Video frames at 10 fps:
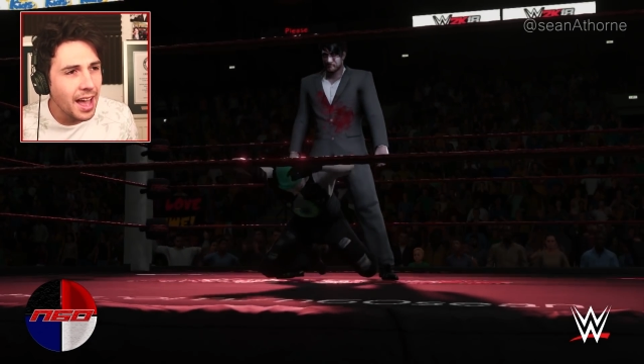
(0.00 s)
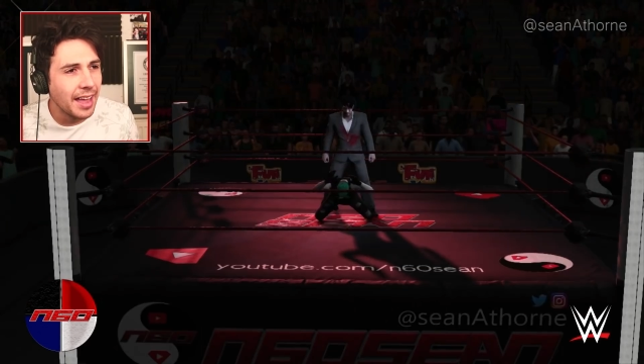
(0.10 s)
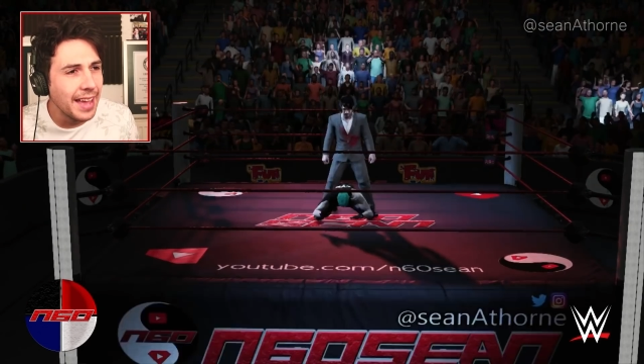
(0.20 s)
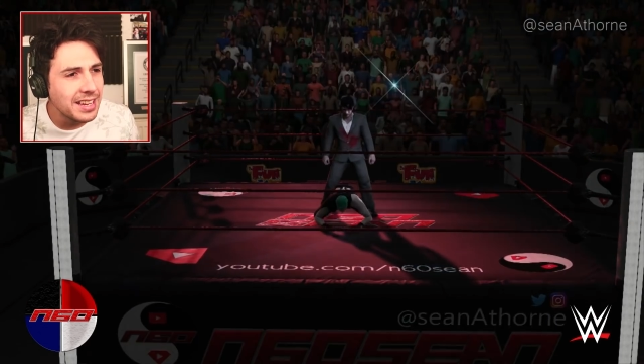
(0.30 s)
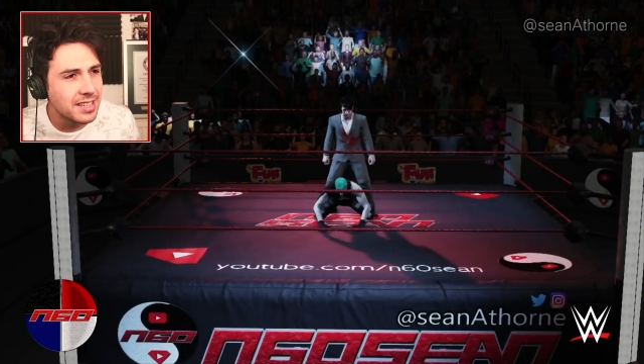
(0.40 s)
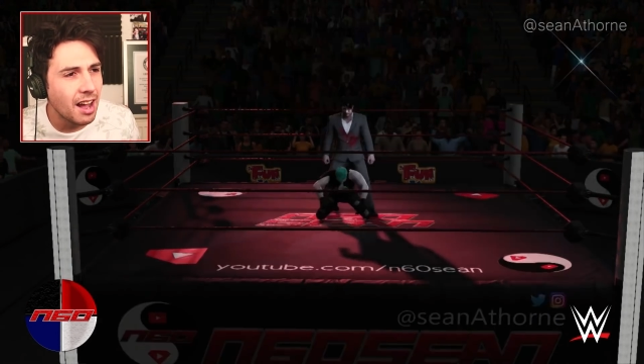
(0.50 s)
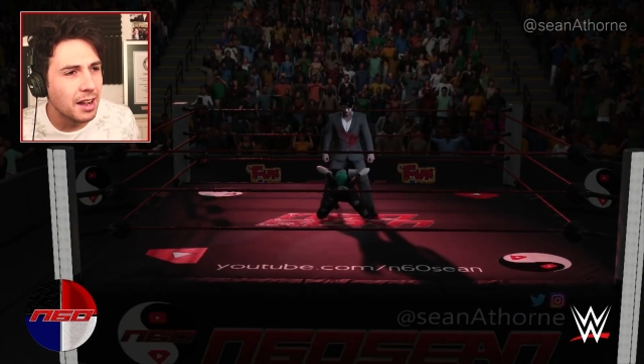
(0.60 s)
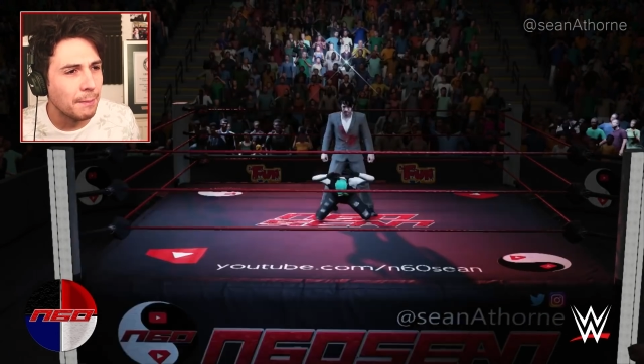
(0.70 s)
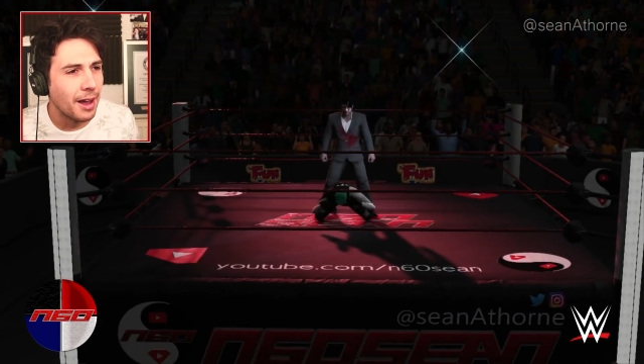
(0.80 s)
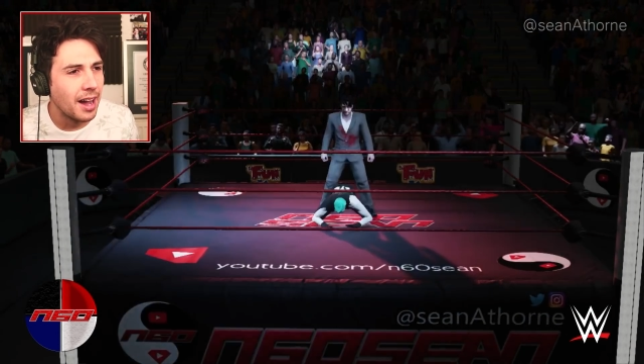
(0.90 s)
And there's
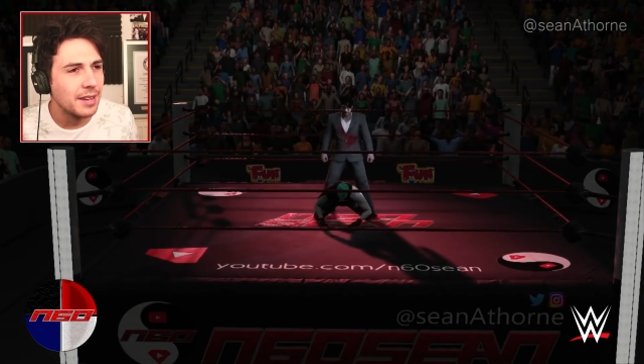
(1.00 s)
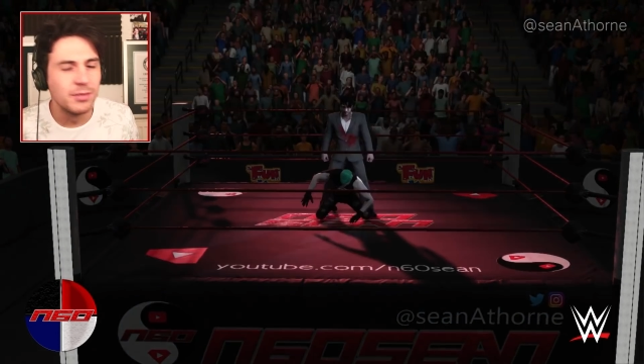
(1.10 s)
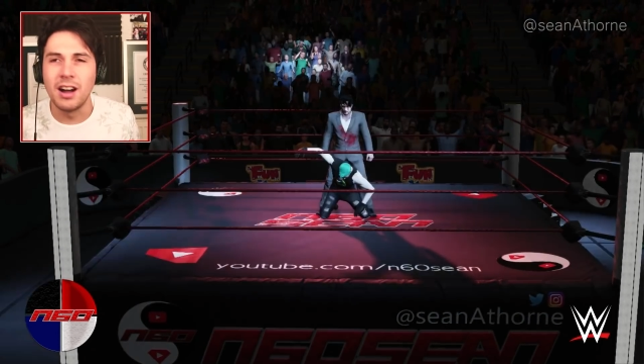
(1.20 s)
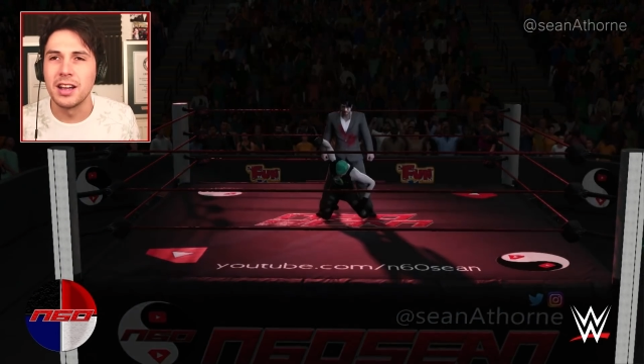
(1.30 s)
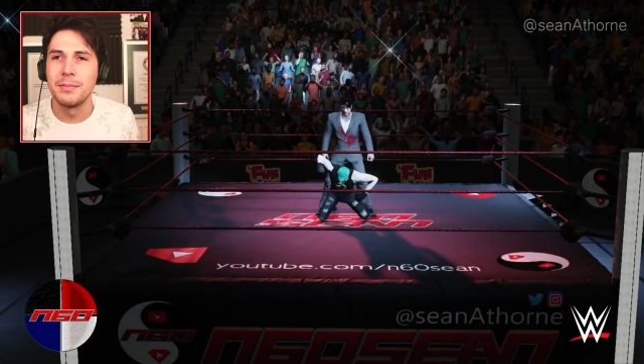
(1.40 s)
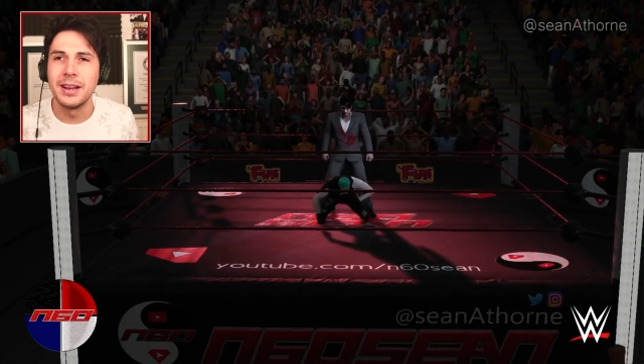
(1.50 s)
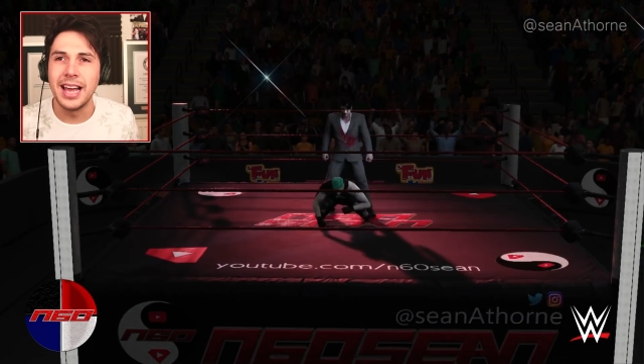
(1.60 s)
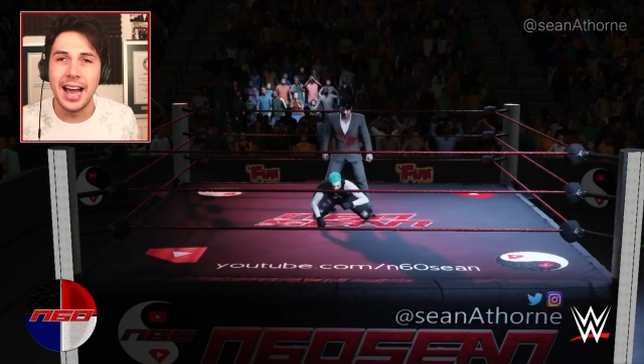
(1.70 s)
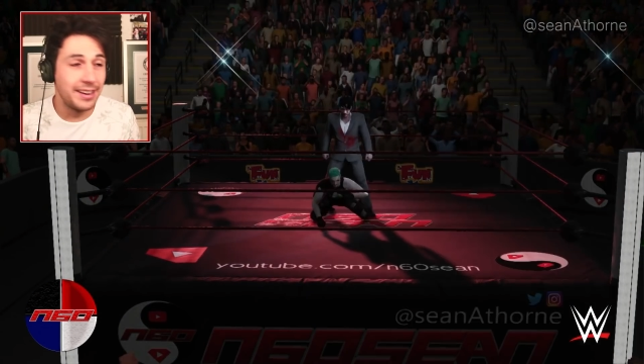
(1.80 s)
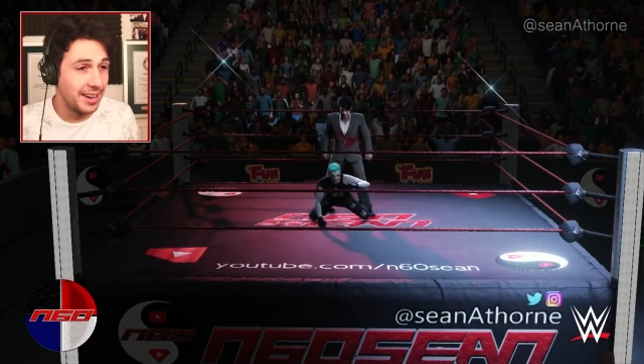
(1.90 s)
Darkiplier, arguably,
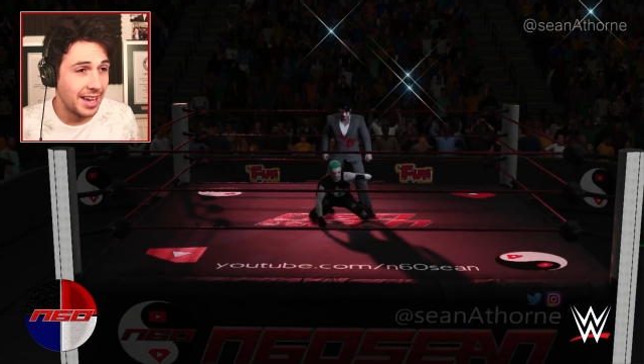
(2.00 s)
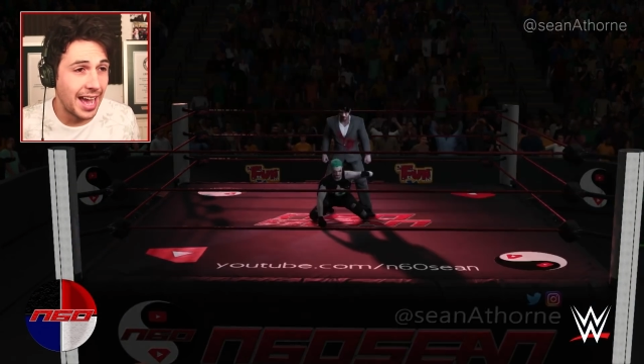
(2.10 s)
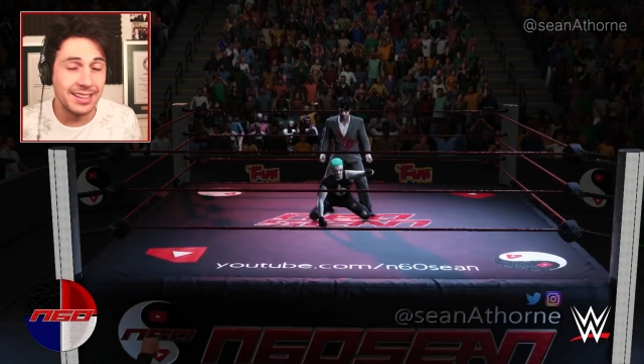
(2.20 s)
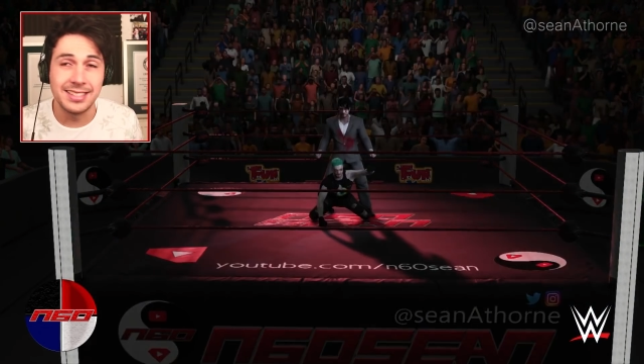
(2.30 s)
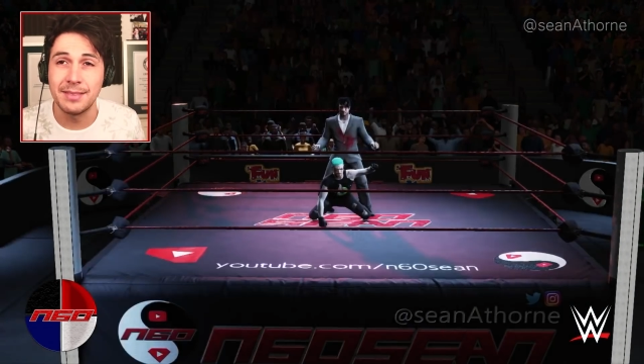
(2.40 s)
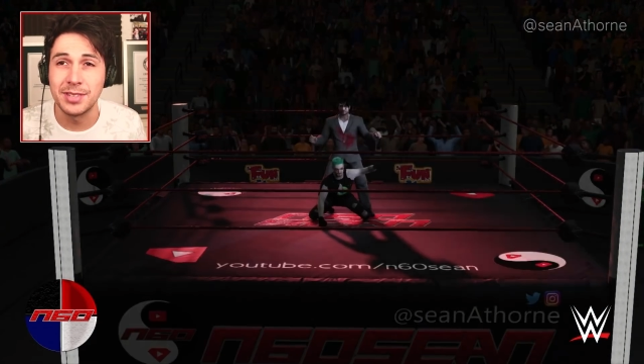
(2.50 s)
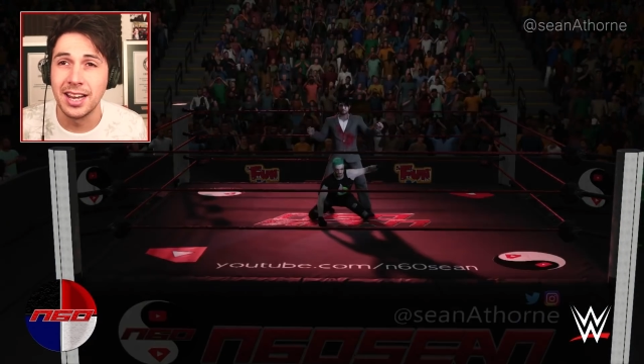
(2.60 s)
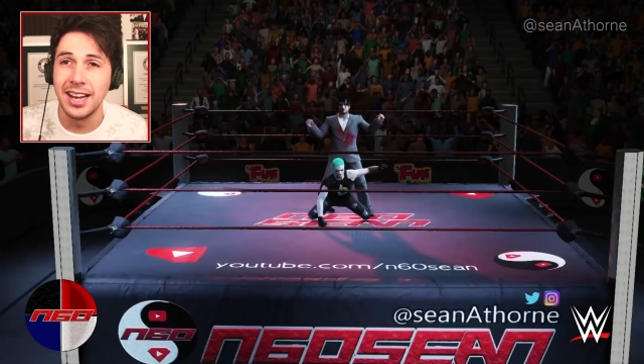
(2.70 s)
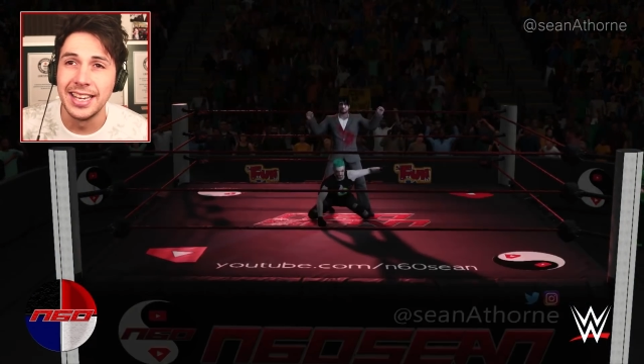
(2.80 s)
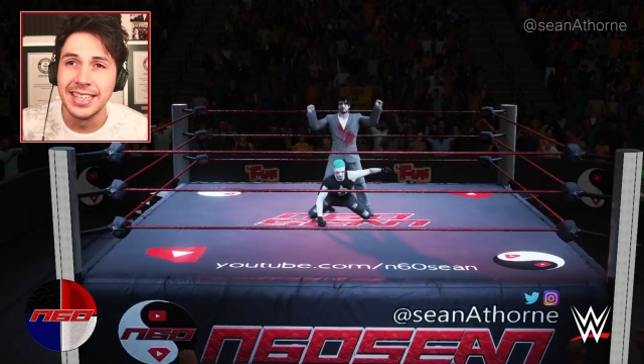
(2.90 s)
and
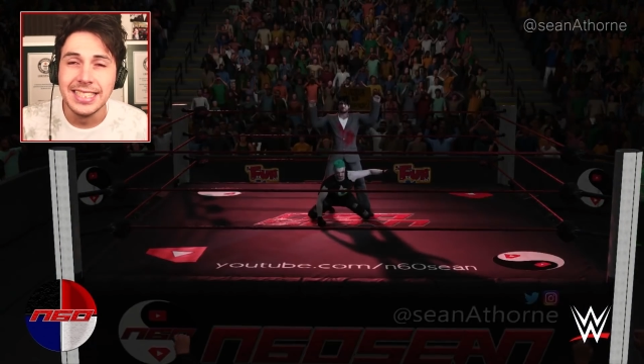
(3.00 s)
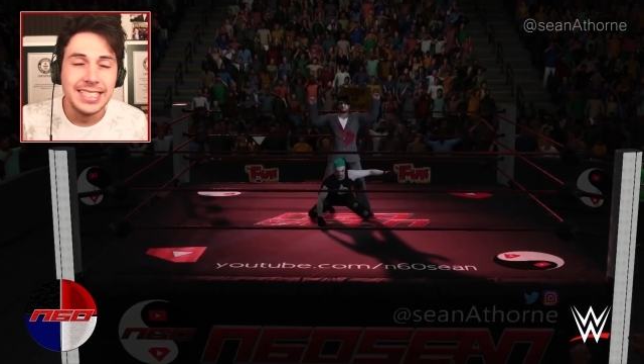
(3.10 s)
AntiSepticEye,